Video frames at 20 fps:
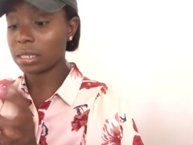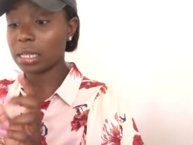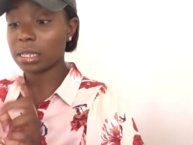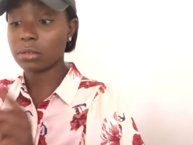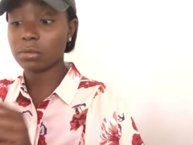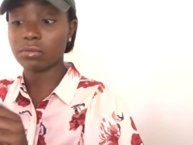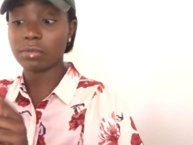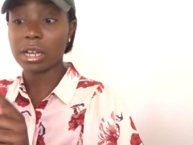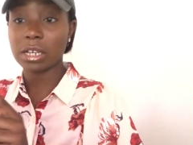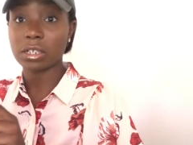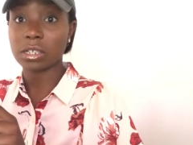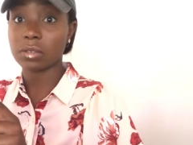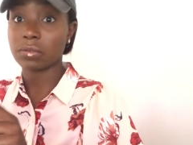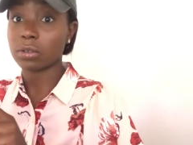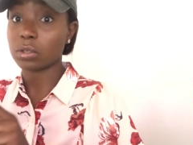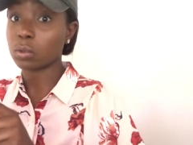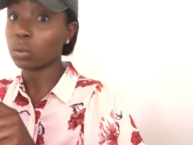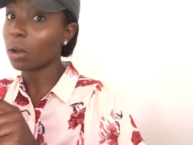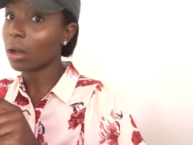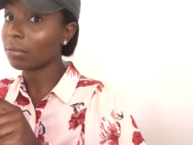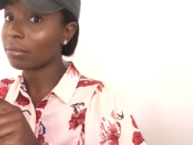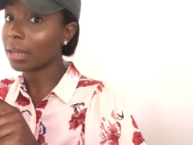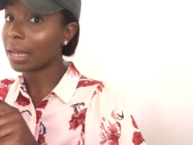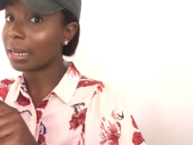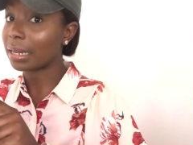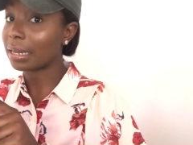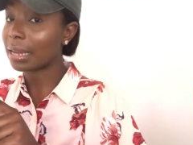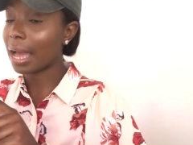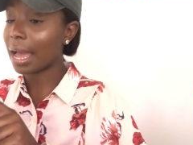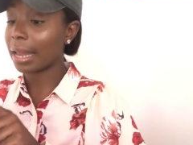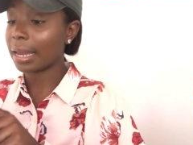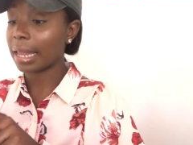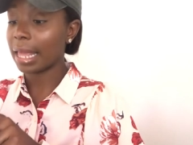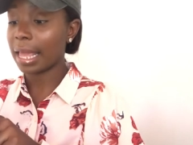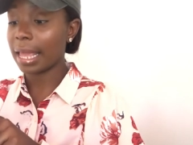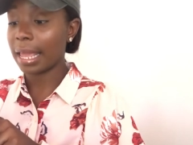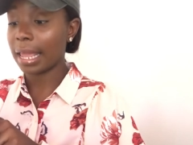this ranges for twelve ninety-nine